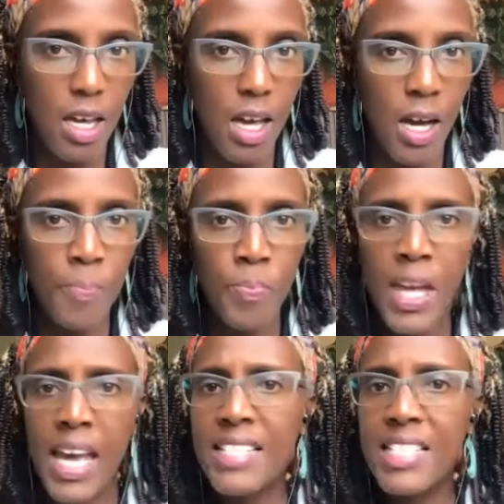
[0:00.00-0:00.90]
Yeah,
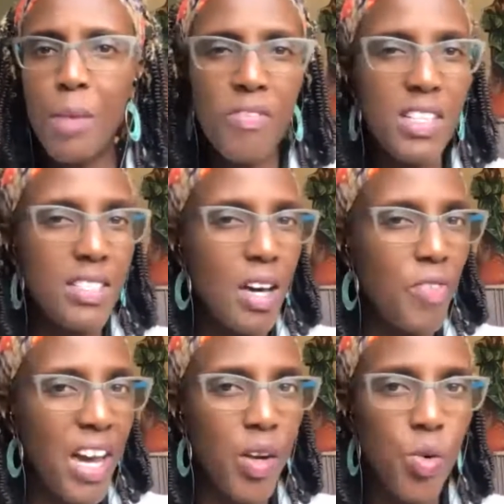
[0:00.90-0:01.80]
and some of the
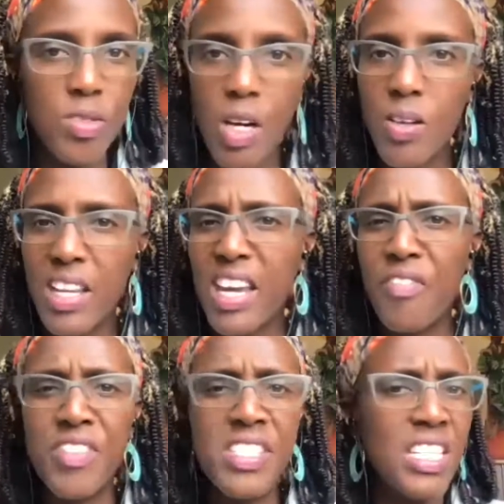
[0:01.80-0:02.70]
stuff I wrote down and
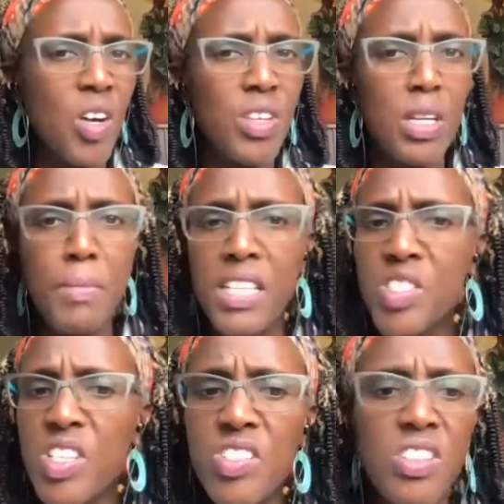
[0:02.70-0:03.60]
I've written down in my
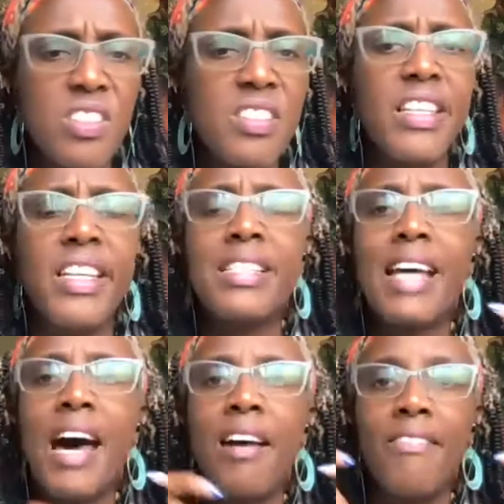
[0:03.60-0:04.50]
journals,
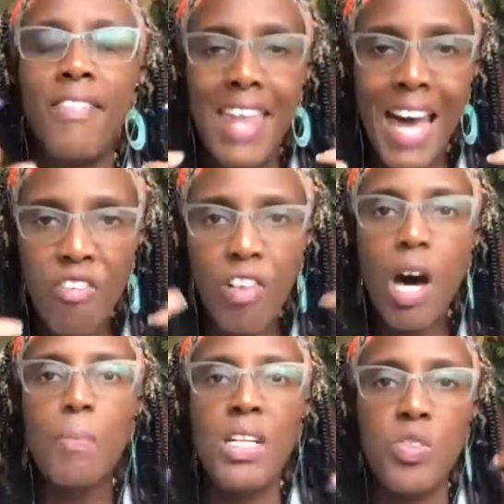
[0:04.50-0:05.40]
they have
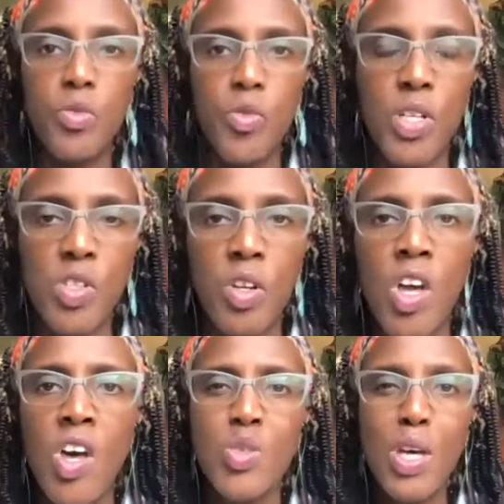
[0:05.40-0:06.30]
come into fruition.
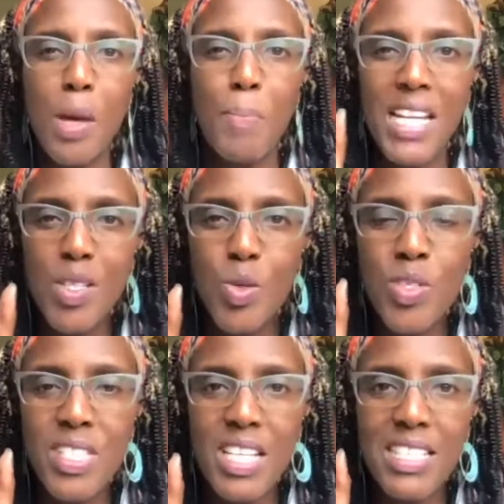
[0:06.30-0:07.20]
So our ability
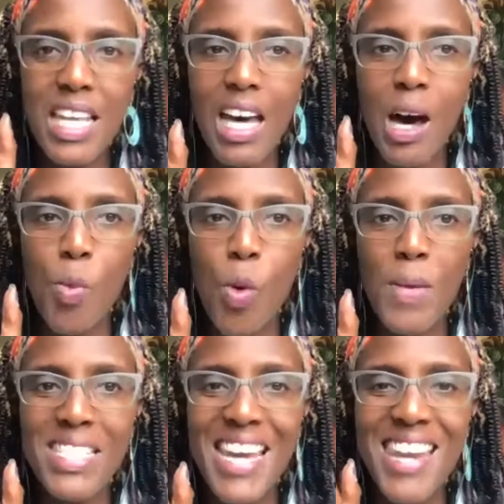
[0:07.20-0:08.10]
to just take a
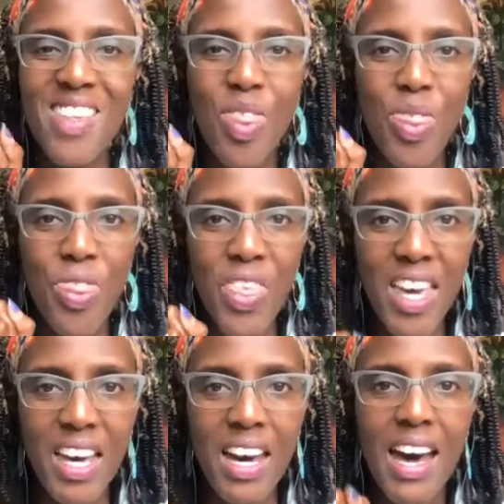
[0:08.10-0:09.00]
moment and
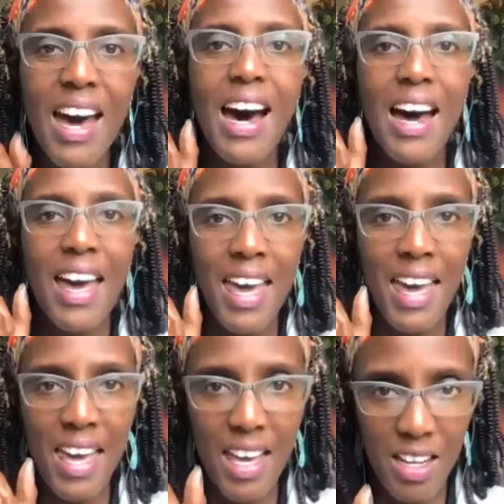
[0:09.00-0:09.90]
think
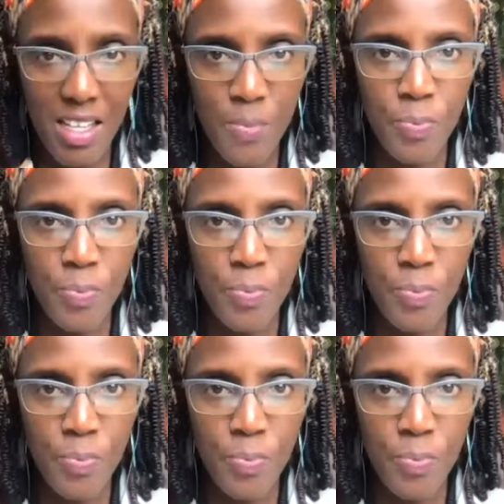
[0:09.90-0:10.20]
ahead.